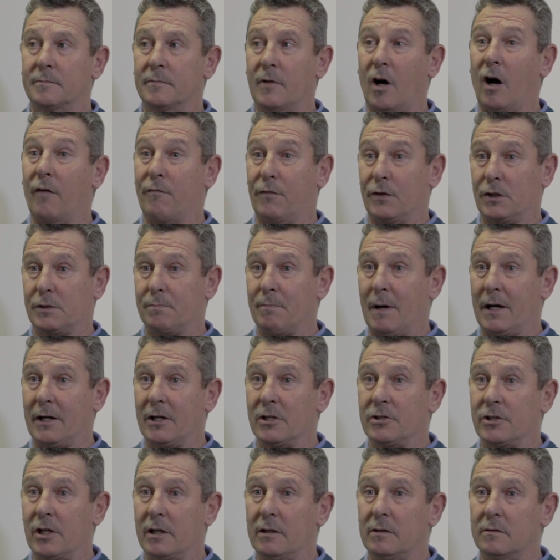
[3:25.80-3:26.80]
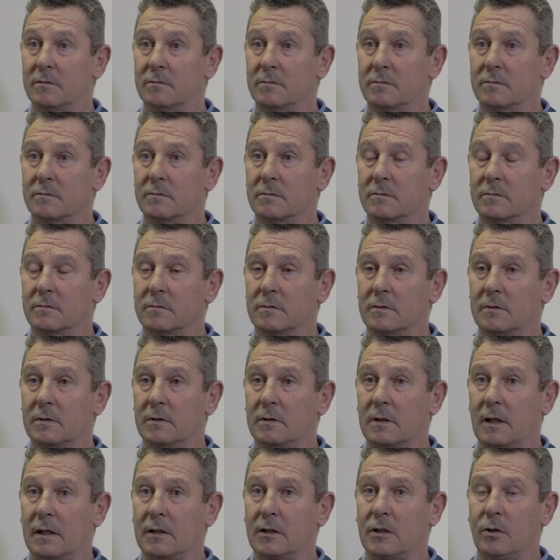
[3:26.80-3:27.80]
office manager
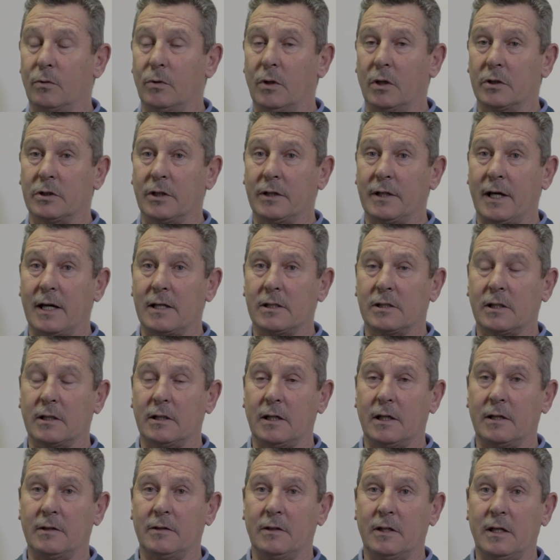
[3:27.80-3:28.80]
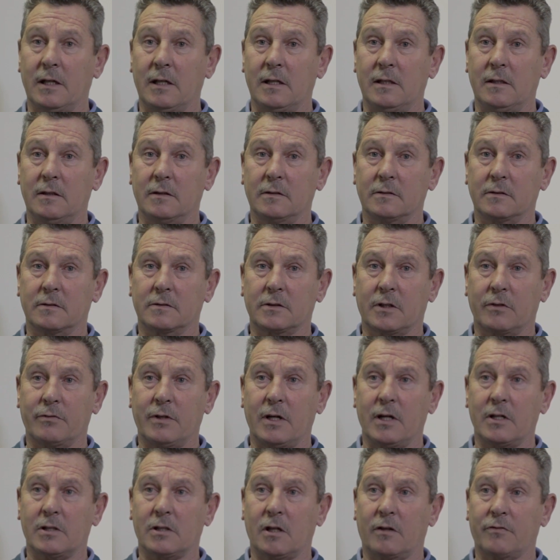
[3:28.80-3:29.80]
and coordinator in the
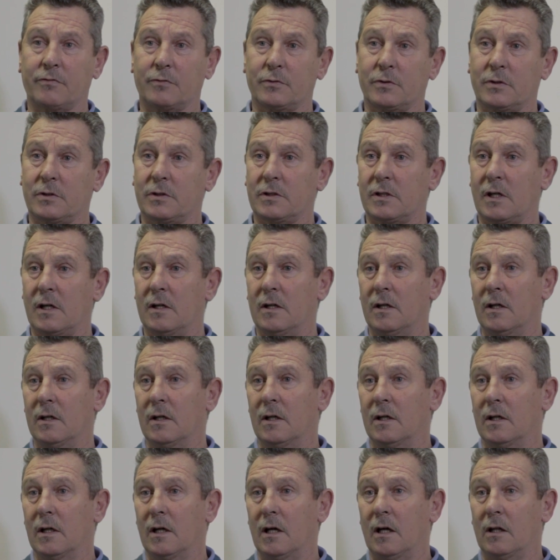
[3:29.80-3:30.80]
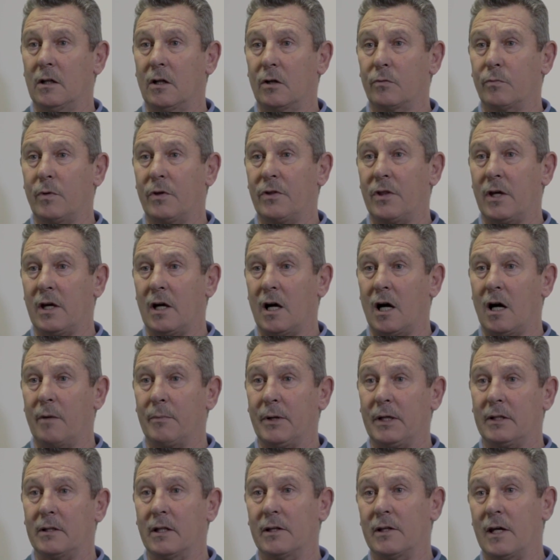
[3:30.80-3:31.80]
careers office along with the
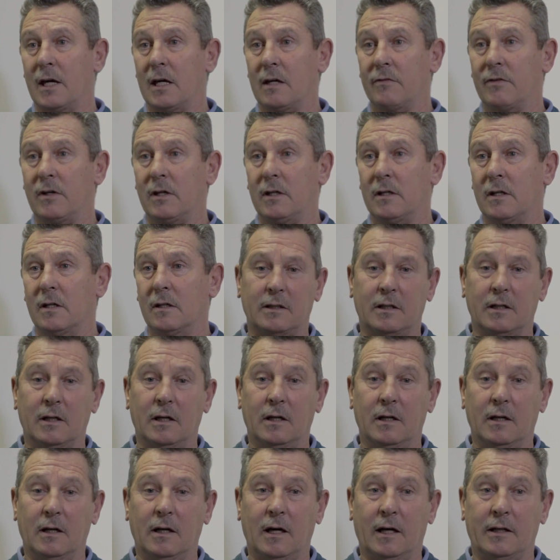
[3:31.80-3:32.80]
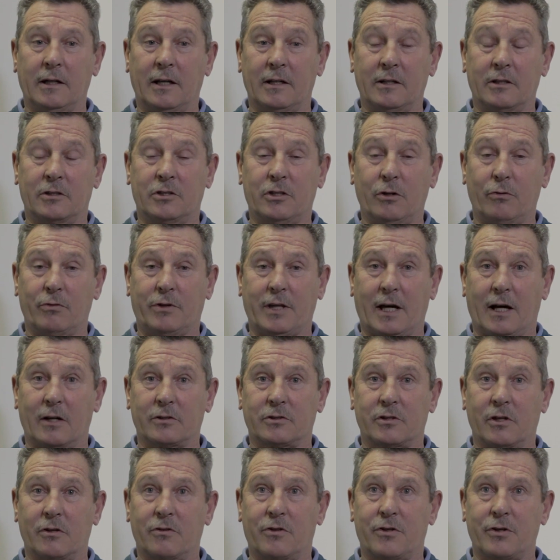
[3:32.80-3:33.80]
Army, the Navy. And then in
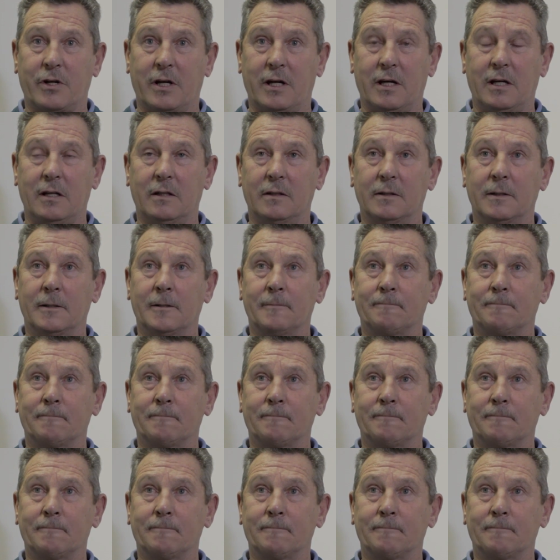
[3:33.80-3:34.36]
2003,